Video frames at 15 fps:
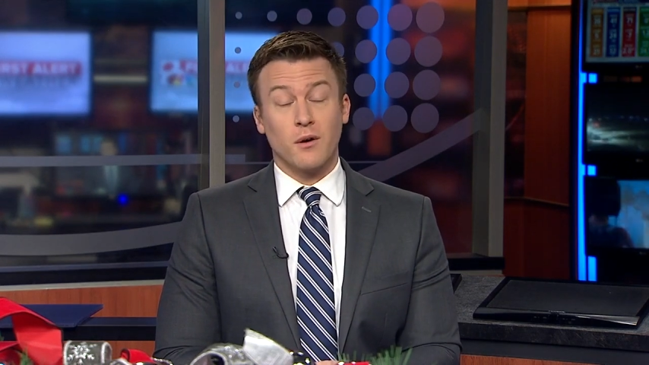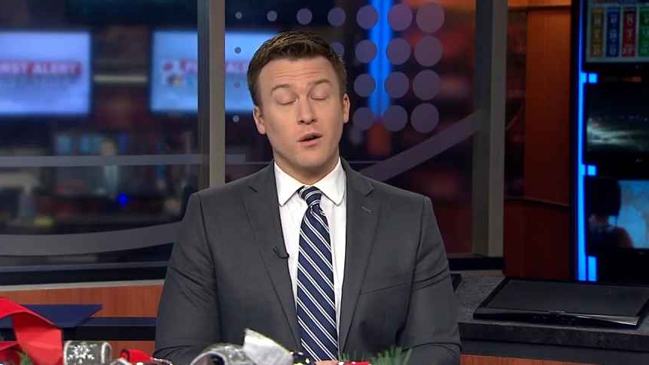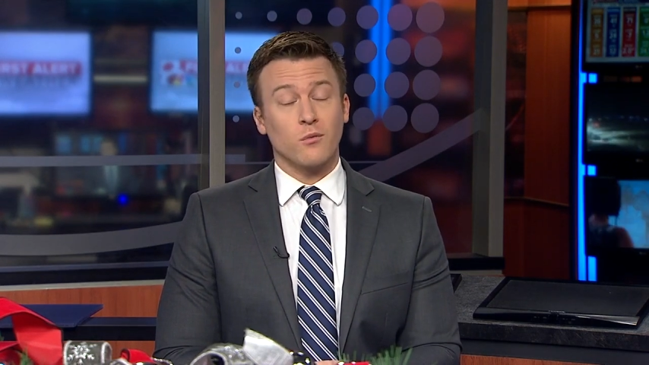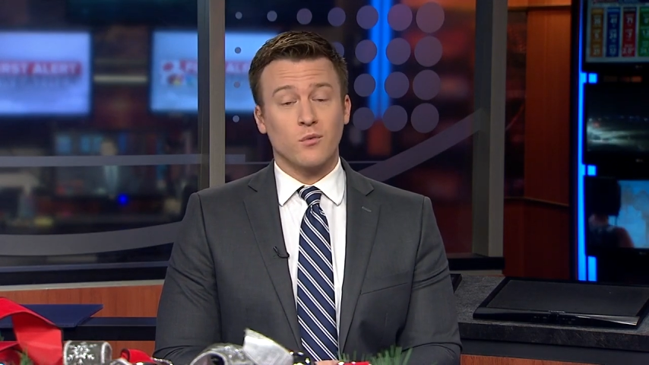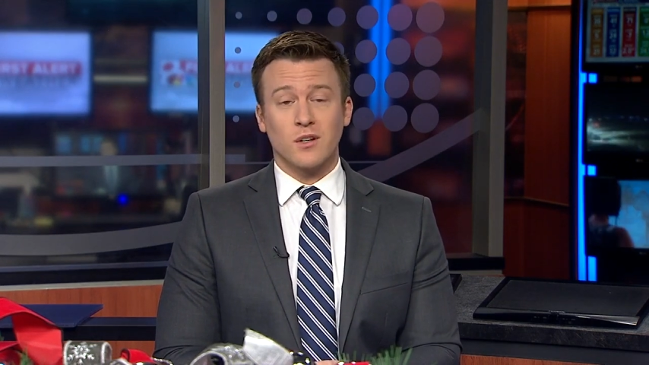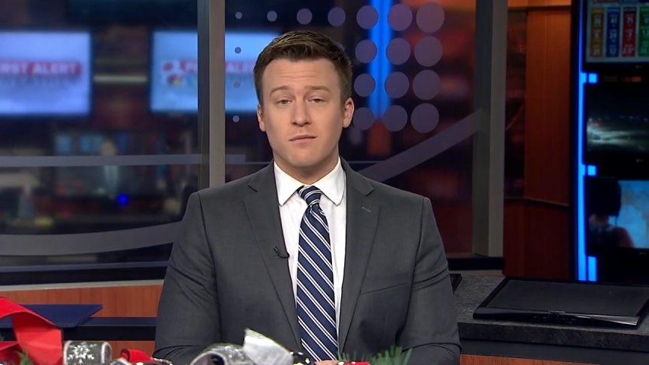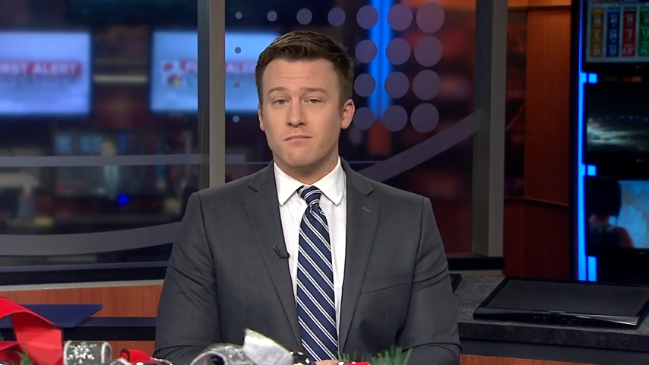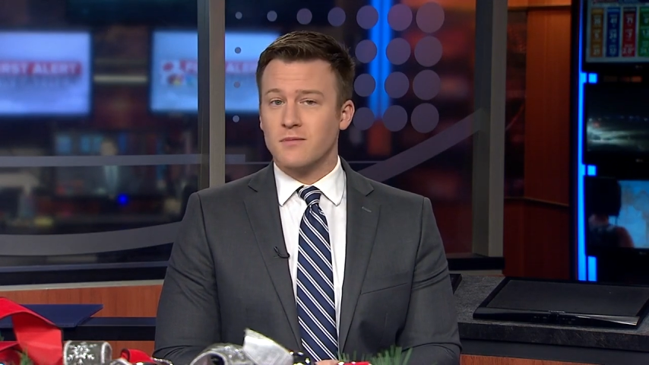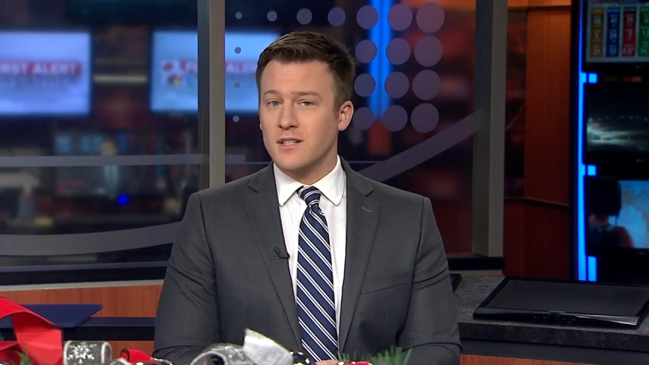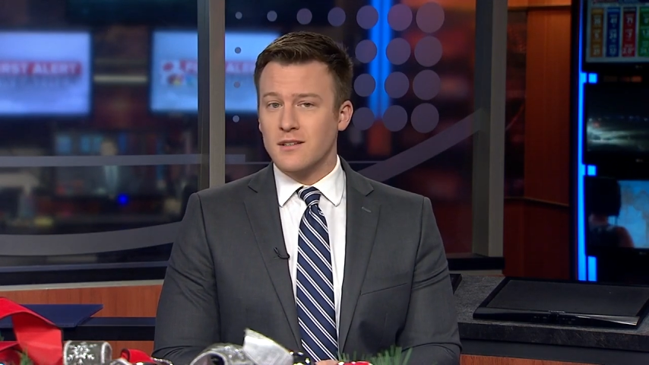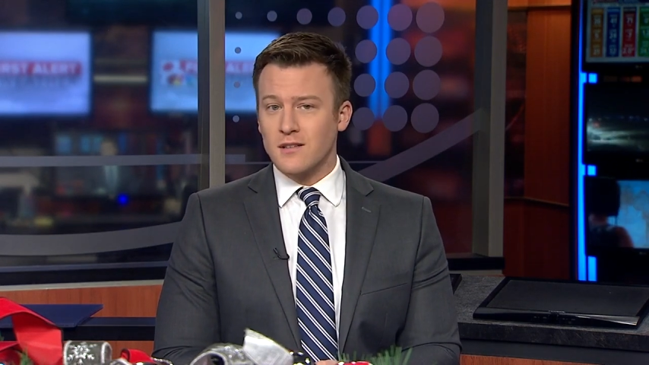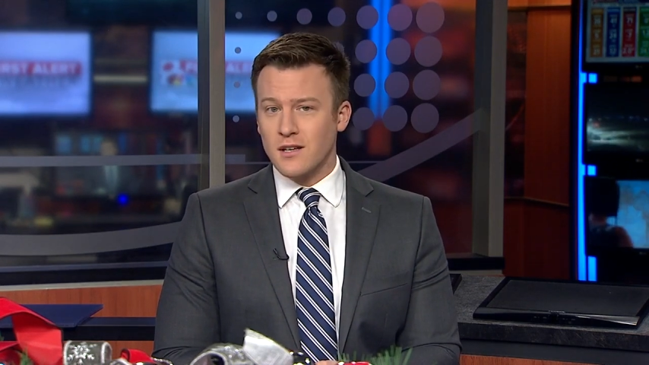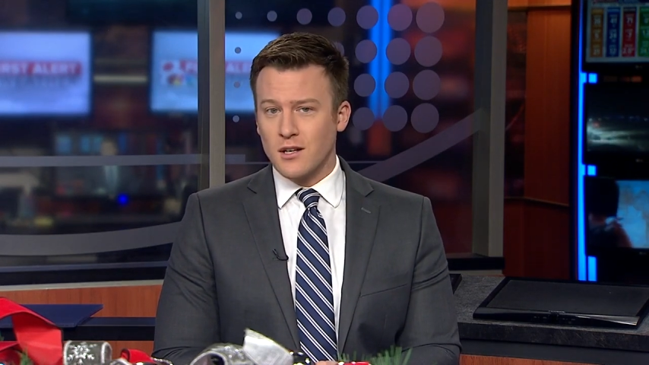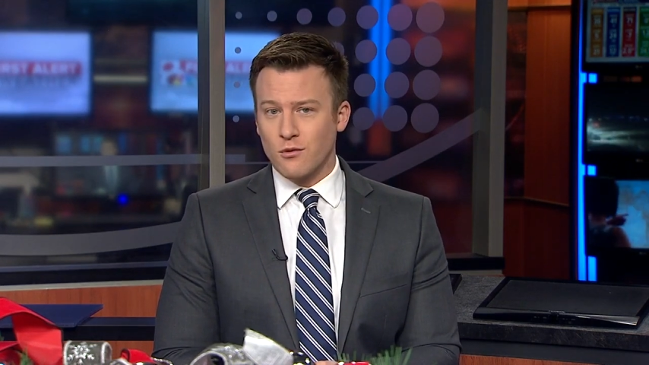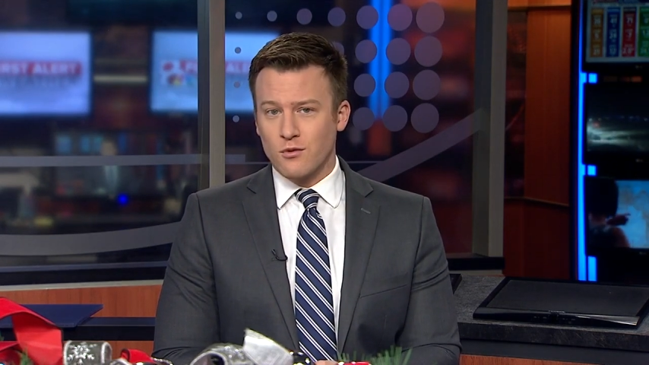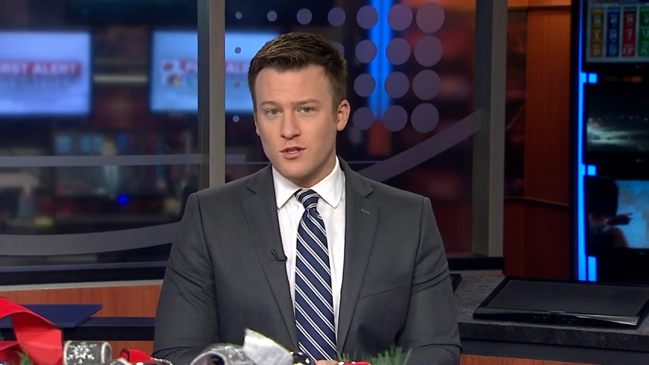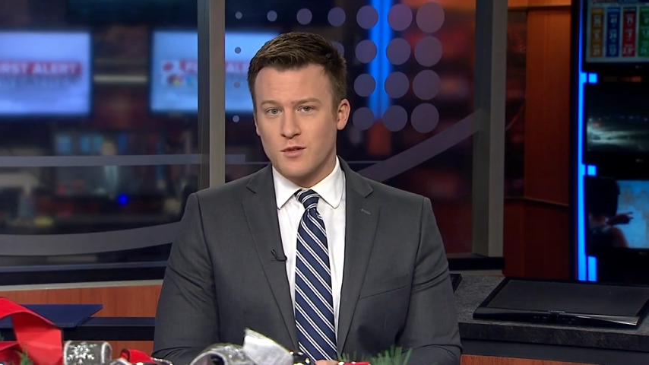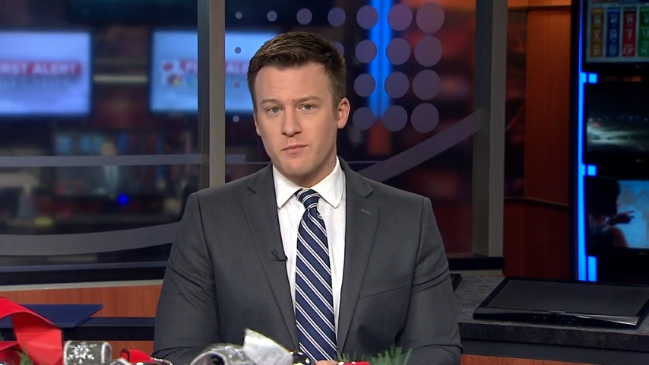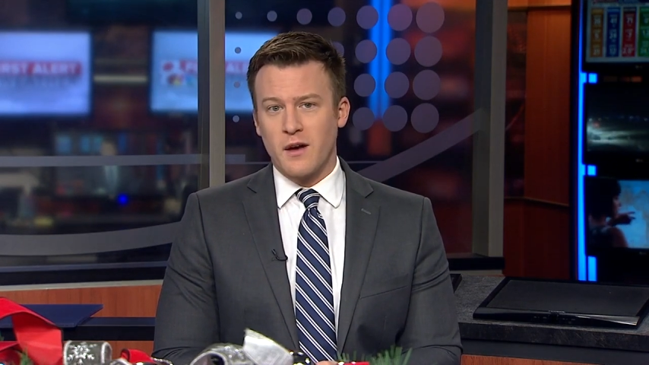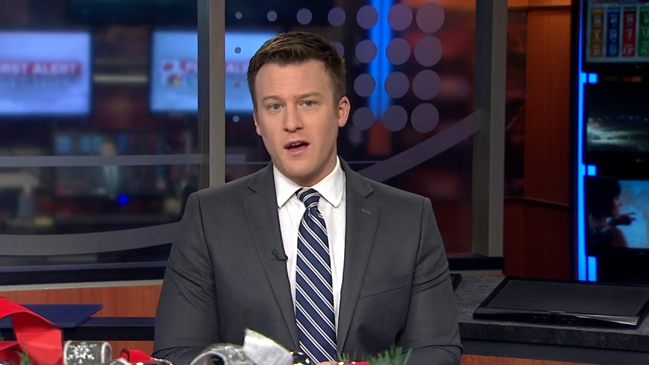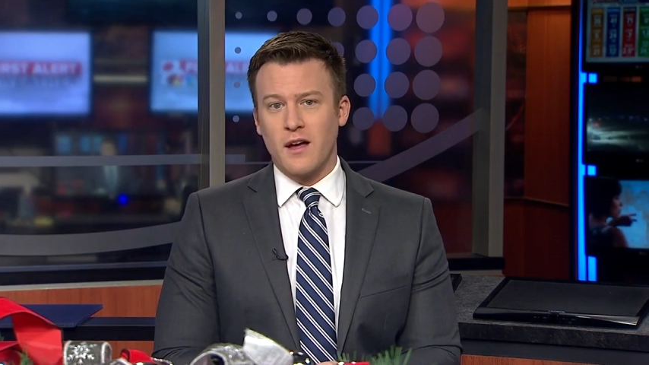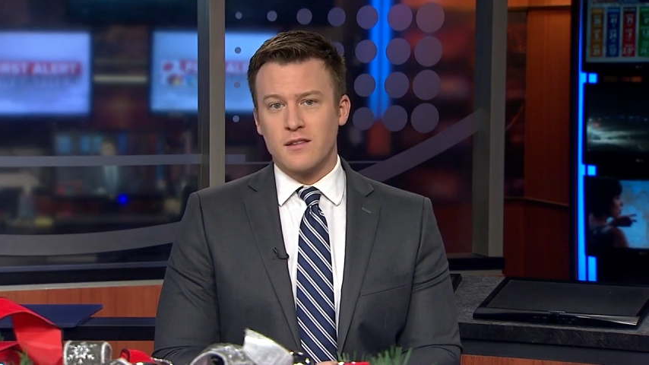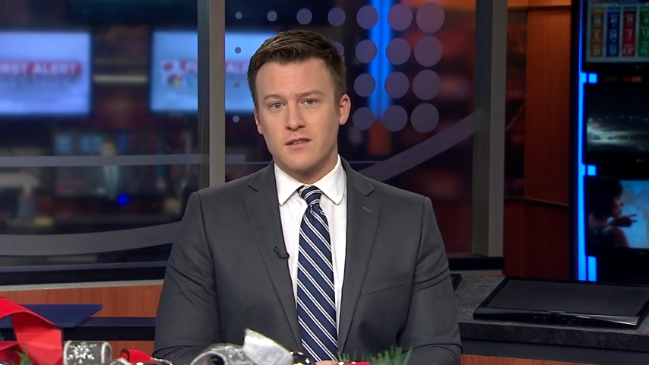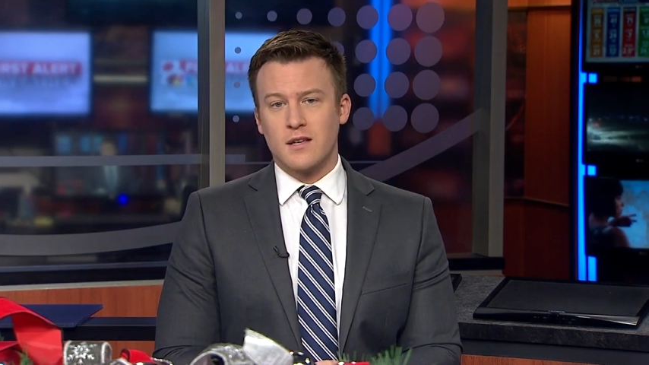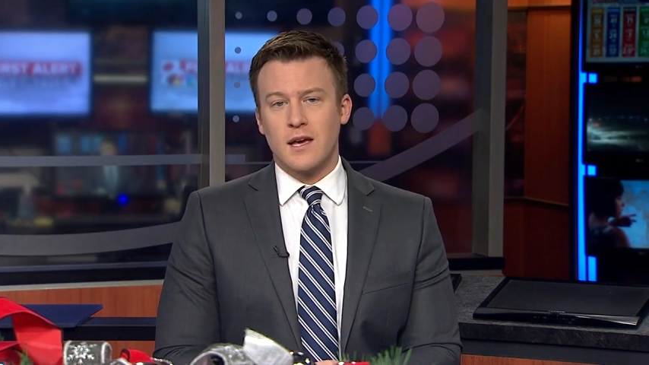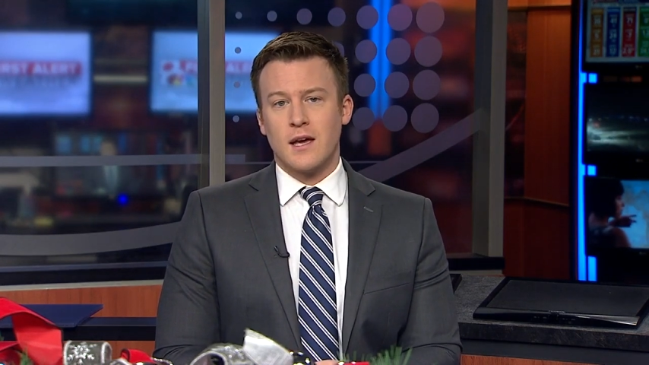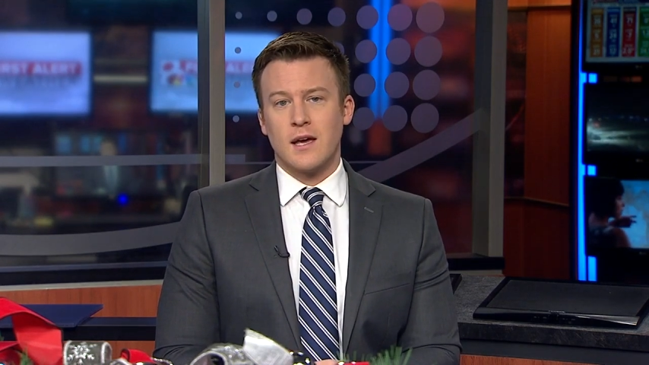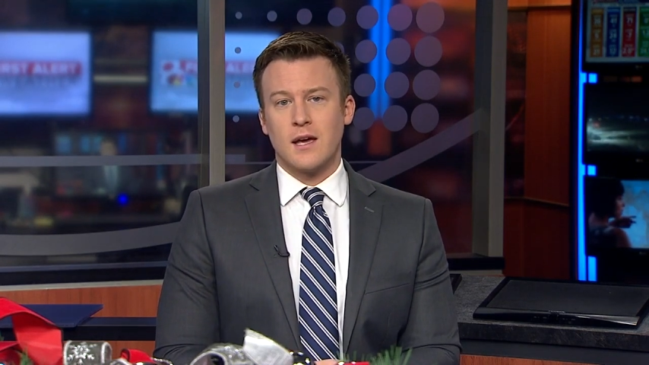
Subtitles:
but we didn't get a response.